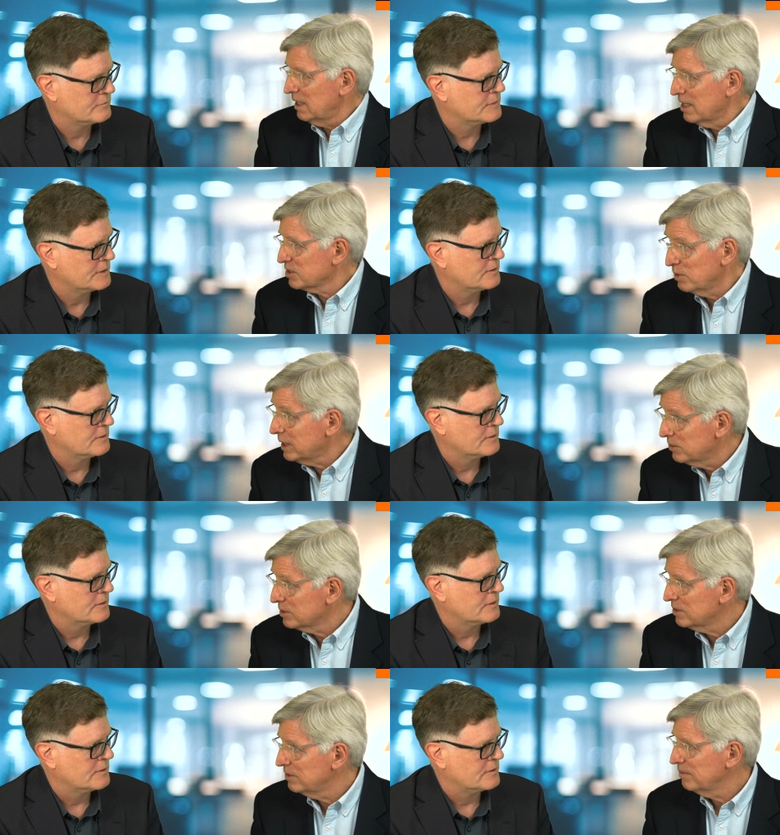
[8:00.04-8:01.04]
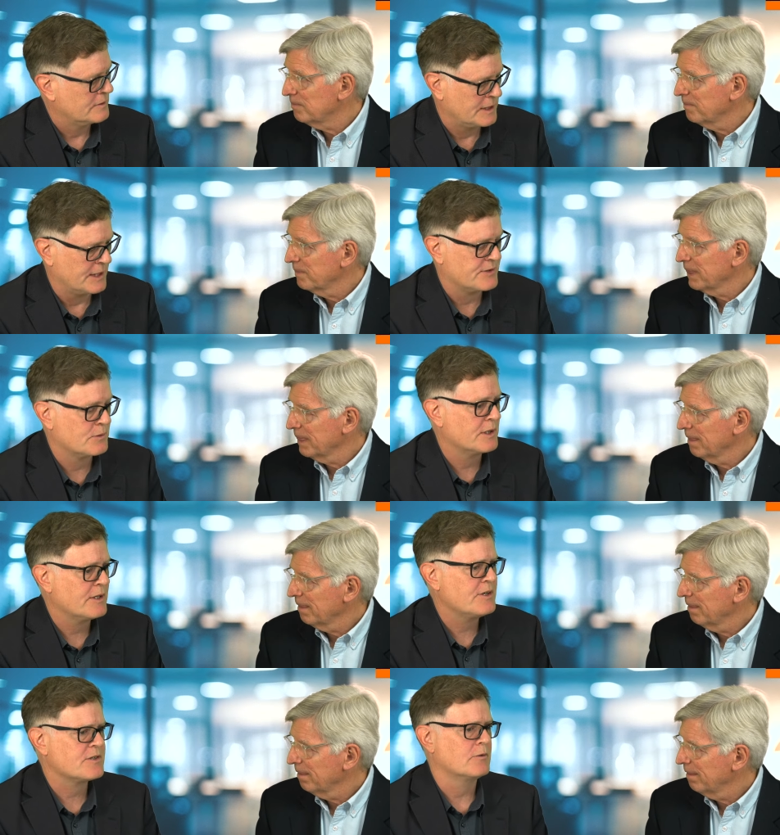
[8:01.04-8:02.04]
Speaker 1: last week or two.
Speaker 2: Yeah, so well,
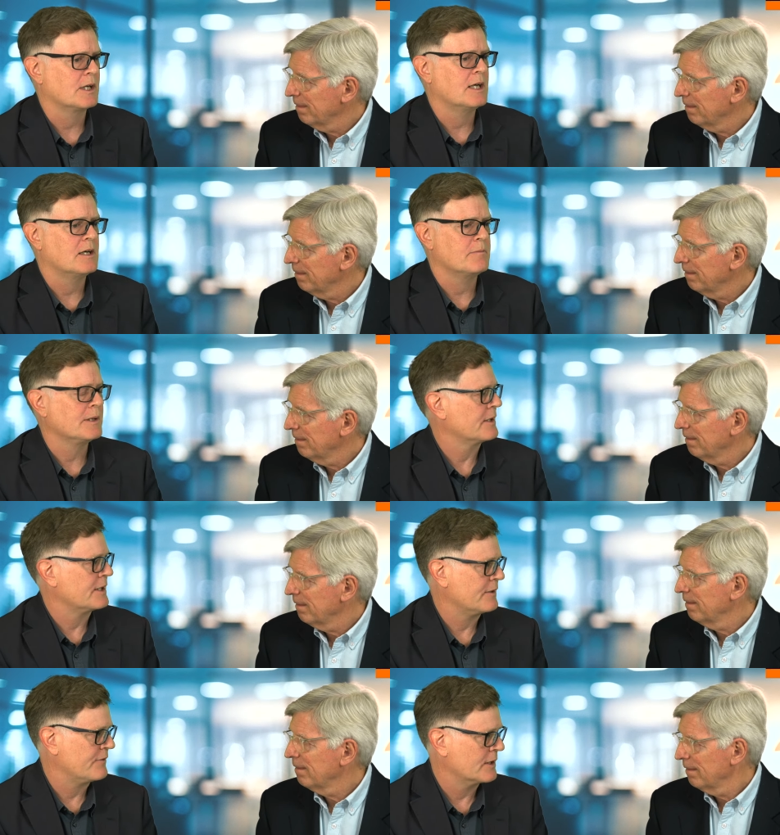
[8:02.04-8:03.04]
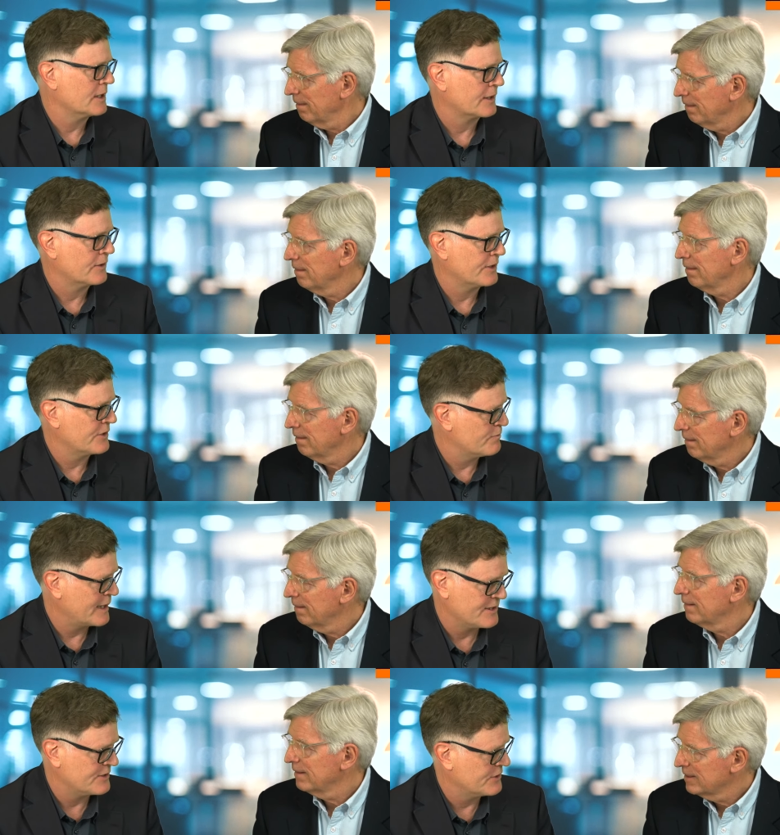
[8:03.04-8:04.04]
there is a reliability, if you like, on those
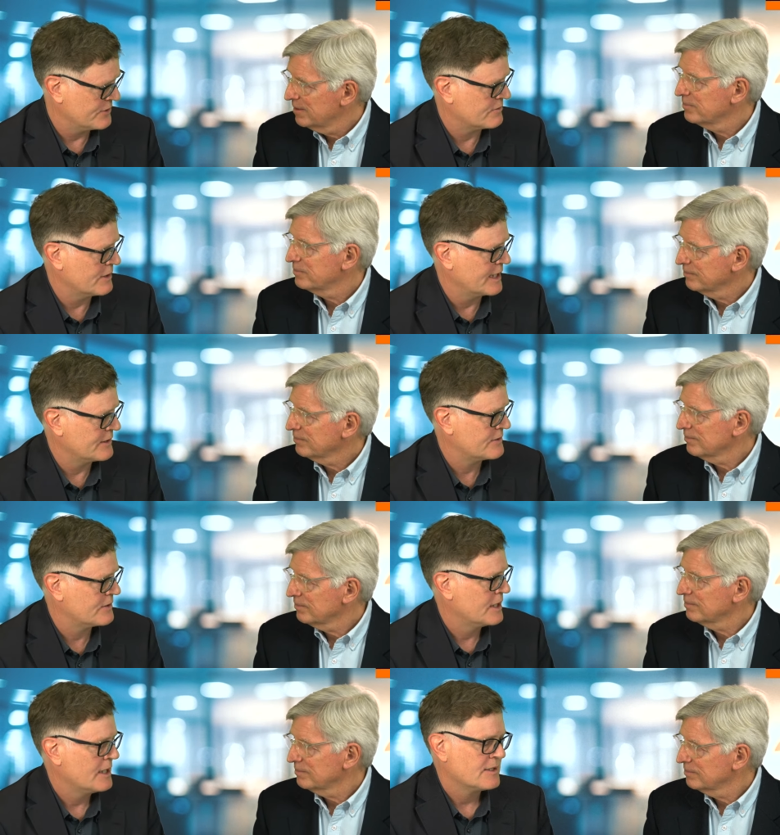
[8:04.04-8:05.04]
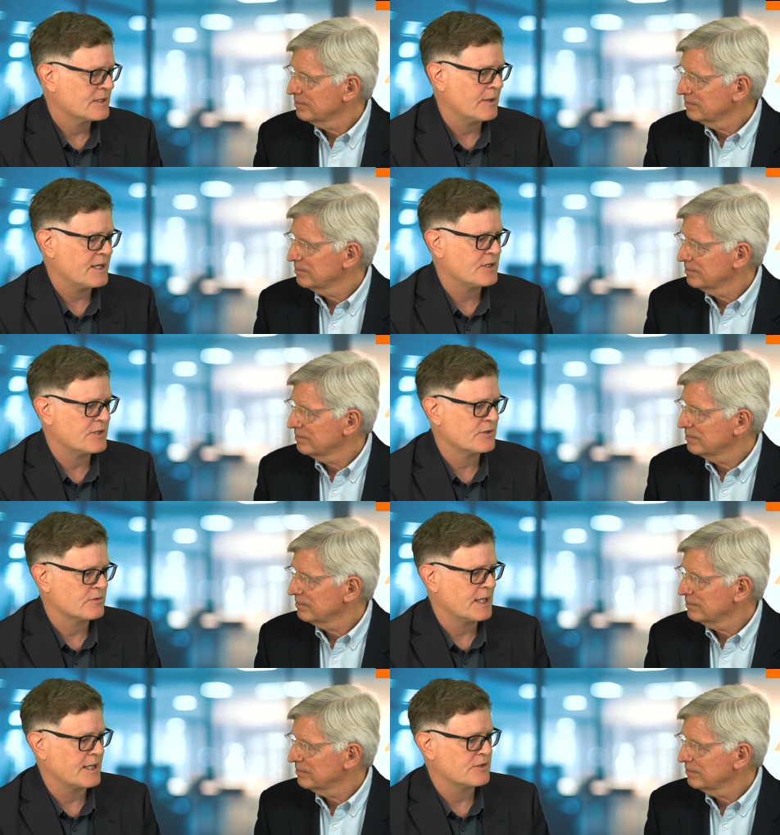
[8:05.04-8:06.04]
base interest rates. So as interest
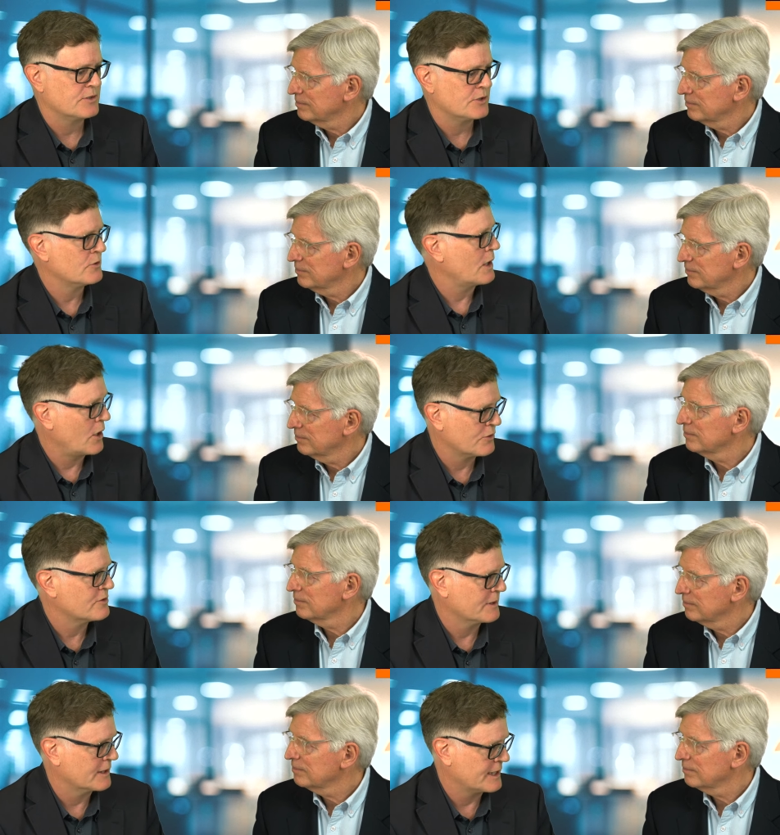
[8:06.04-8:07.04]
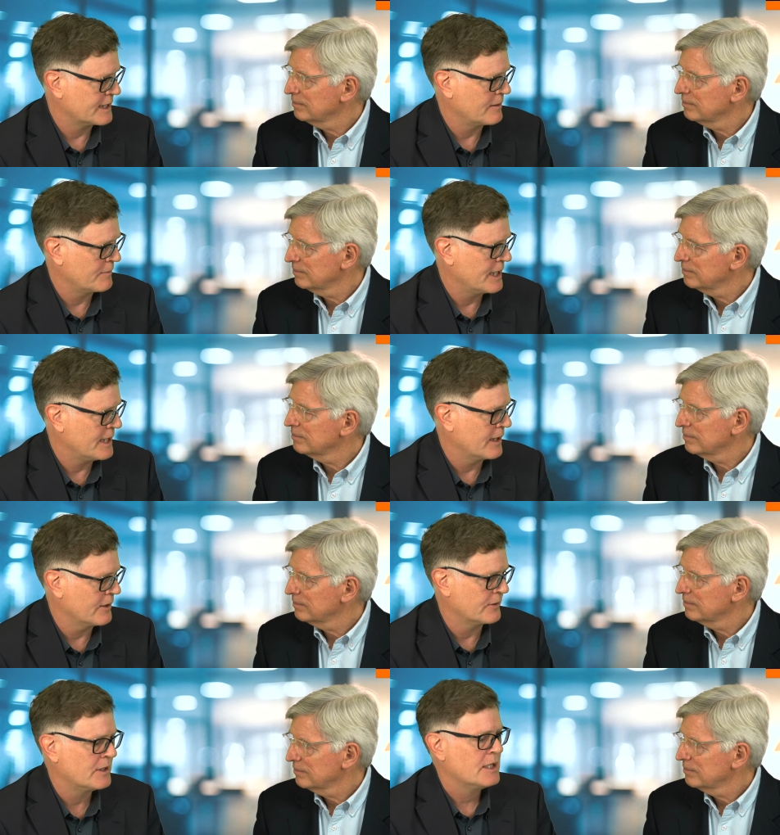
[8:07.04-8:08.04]
rates do ultimately come
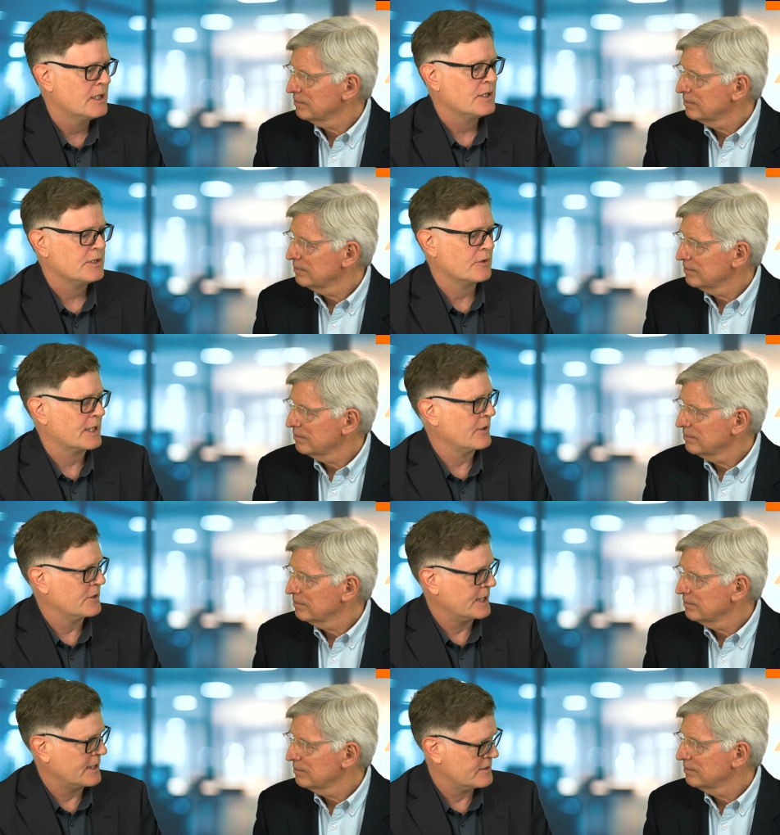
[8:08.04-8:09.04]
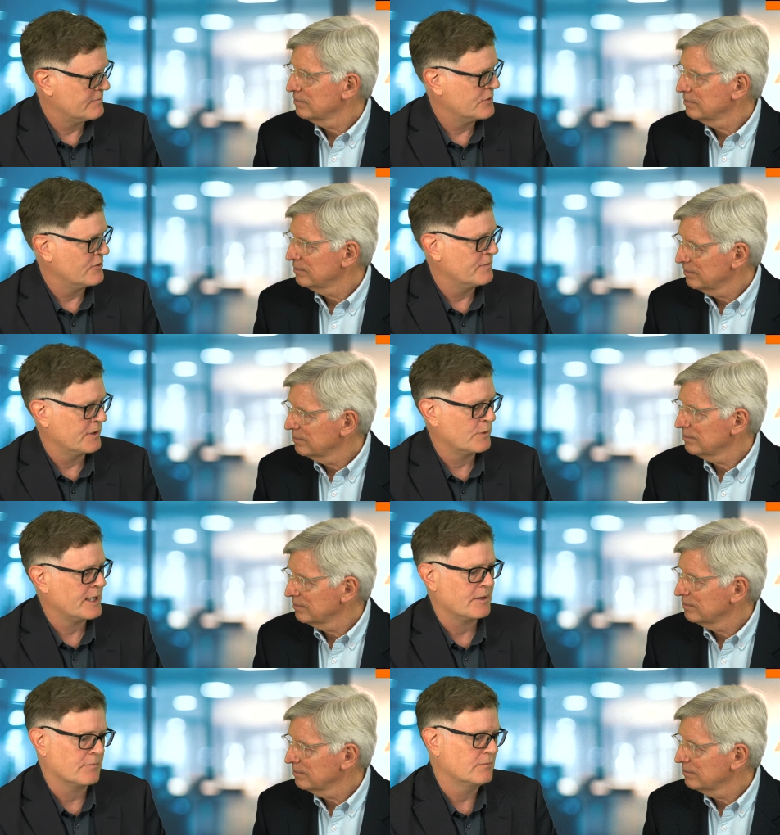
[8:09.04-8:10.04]
down, you're going to get some movement.
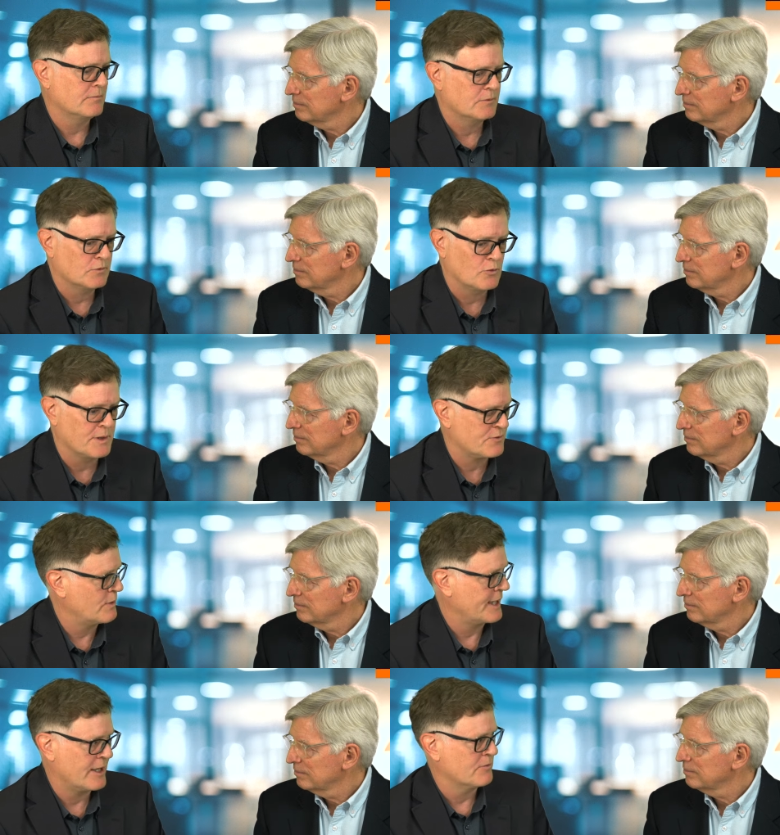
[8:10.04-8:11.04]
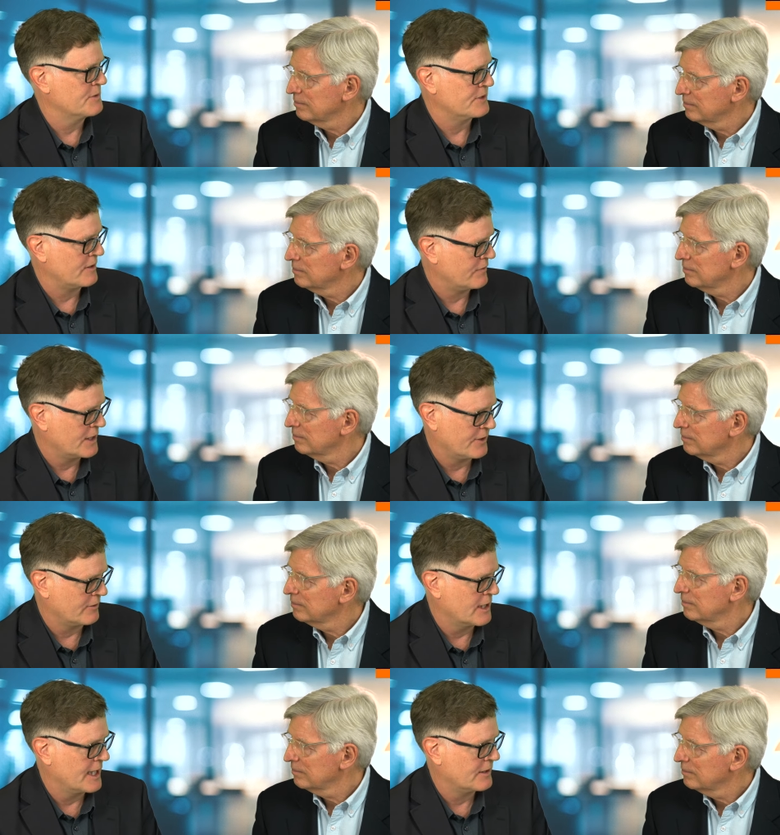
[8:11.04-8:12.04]
We're almost 100%
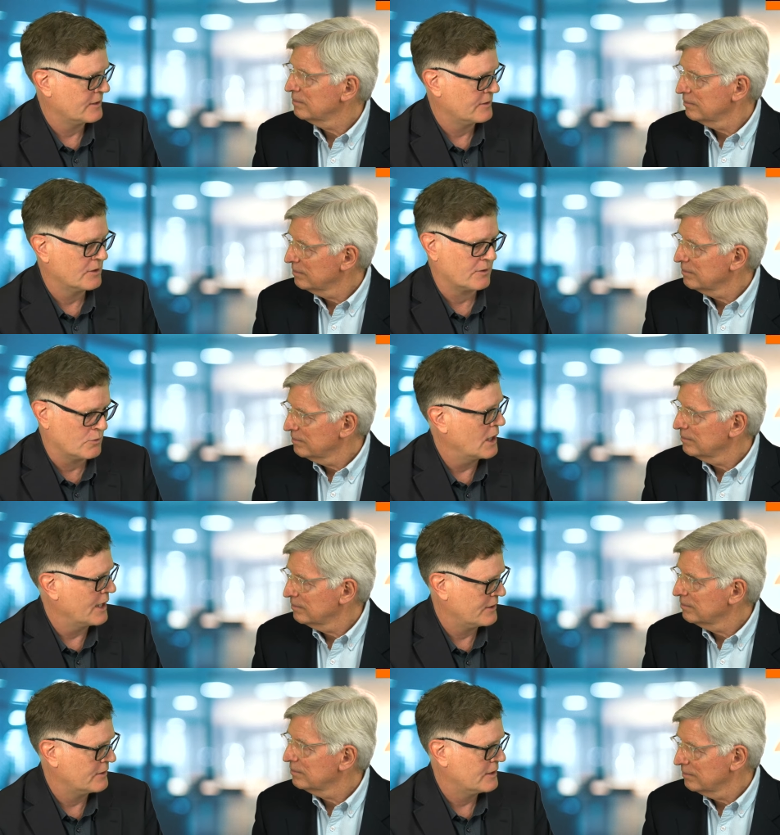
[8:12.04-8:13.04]
floating rate, not quite.